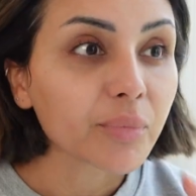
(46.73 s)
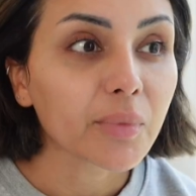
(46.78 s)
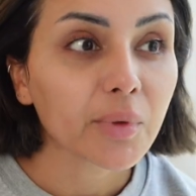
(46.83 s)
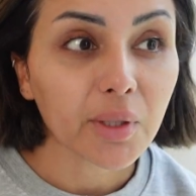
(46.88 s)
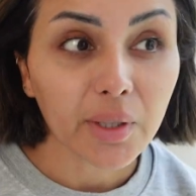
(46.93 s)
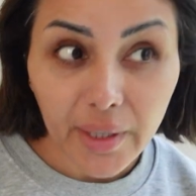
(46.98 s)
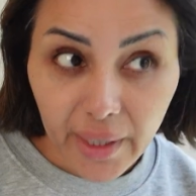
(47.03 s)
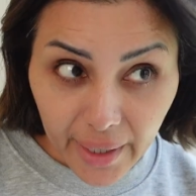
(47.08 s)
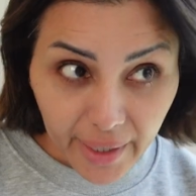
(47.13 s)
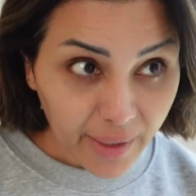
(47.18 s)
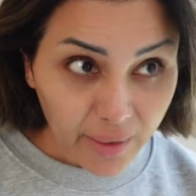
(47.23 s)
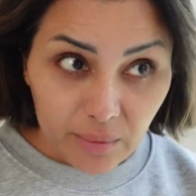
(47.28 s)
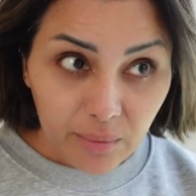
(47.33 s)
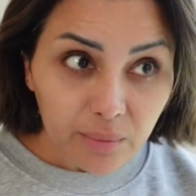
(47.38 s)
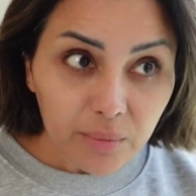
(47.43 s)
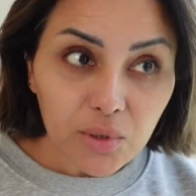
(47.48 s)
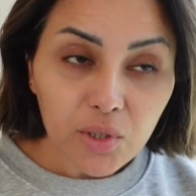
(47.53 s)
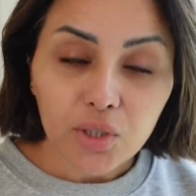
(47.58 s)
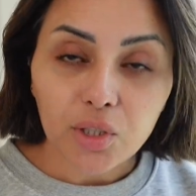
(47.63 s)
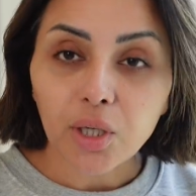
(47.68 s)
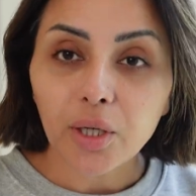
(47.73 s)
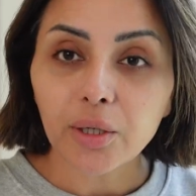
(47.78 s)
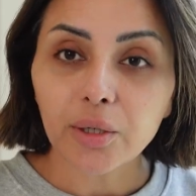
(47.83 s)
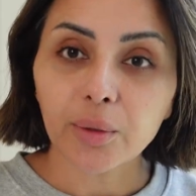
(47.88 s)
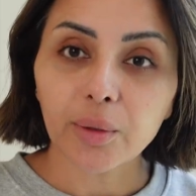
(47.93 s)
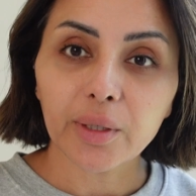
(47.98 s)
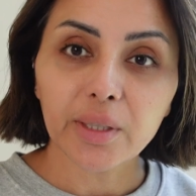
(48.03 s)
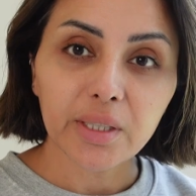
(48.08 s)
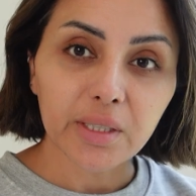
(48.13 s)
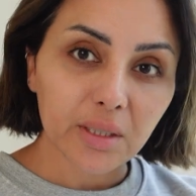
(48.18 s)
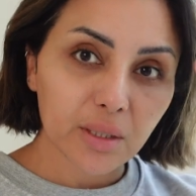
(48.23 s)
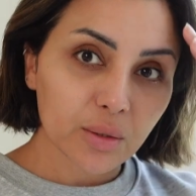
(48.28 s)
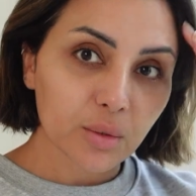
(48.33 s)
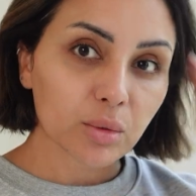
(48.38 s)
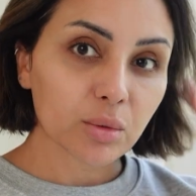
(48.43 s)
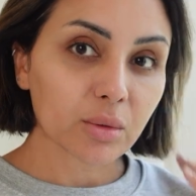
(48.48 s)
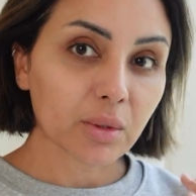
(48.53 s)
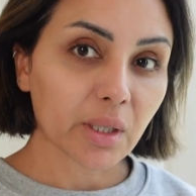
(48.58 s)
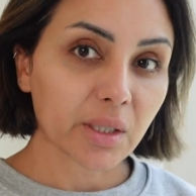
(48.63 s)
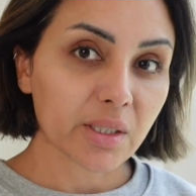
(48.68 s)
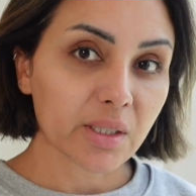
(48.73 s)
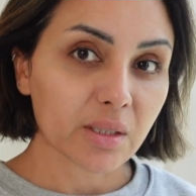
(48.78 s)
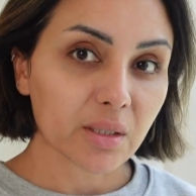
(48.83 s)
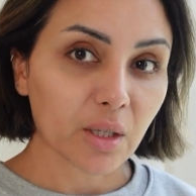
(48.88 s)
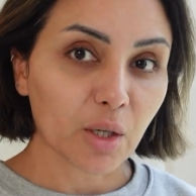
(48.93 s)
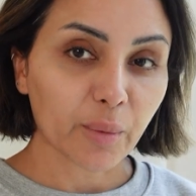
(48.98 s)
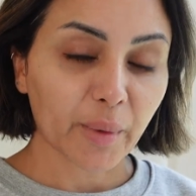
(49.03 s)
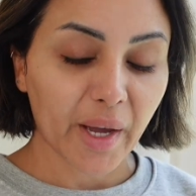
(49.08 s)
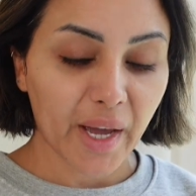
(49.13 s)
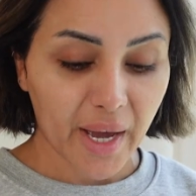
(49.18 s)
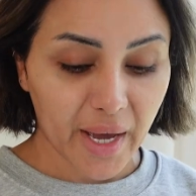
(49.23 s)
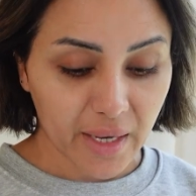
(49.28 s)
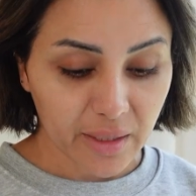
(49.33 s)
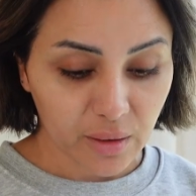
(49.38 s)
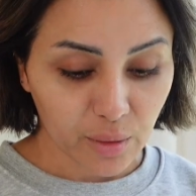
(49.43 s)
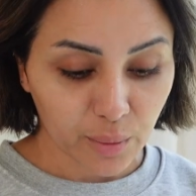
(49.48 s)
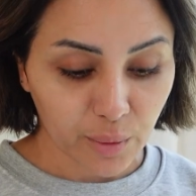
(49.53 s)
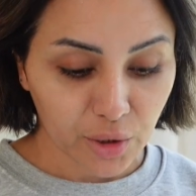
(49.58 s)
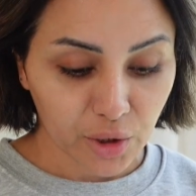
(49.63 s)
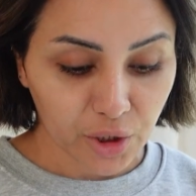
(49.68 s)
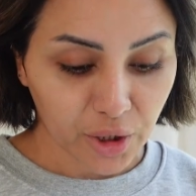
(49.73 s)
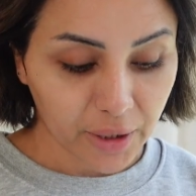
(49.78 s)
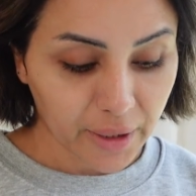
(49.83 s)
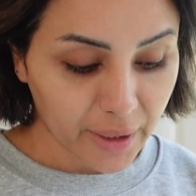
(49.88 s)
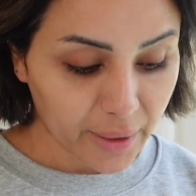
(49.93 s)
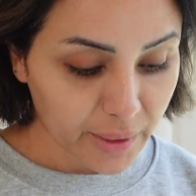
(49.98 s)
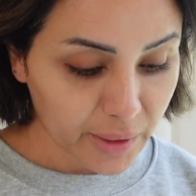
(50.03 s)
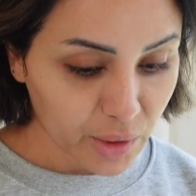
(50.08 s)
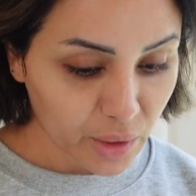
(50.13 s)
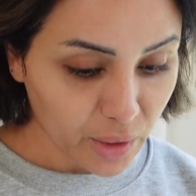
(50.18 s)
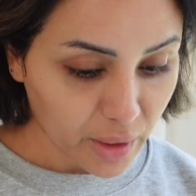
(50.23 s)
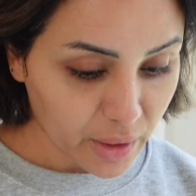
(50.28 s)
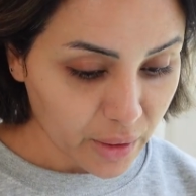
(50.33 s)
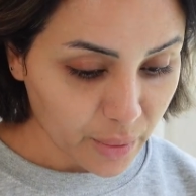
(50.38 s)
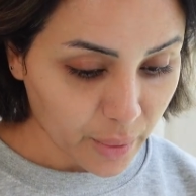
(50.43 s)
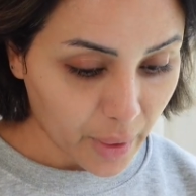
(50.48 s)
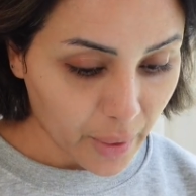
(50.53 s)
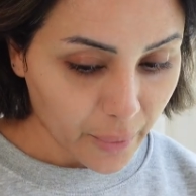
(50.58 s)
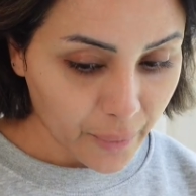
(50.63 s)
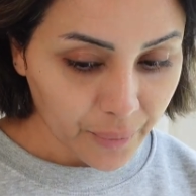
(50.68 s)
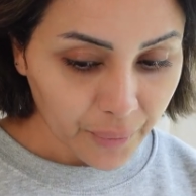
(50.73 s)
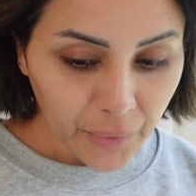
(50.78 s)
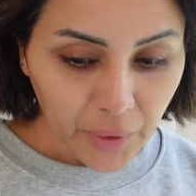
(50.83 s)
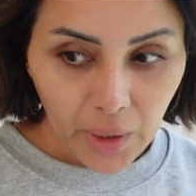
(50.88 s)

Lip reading: Yeah, so I need to kind of style my hair, so I'm going to show you how I do that as well.